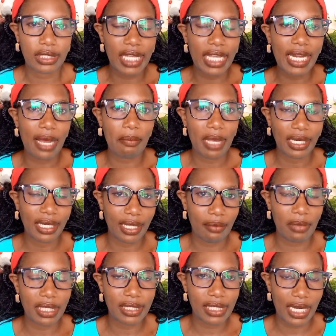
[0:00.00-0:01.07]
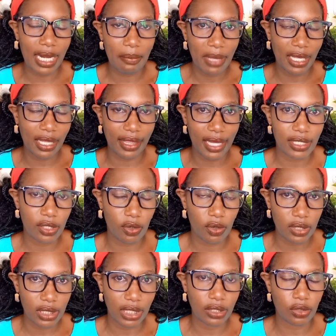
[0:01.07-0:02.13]
Tailor make that
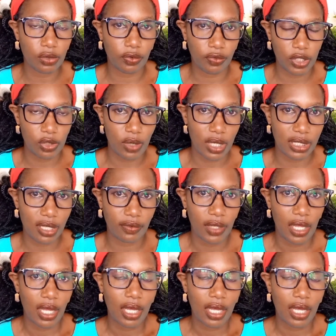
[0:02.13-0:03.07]
content to fit yourself.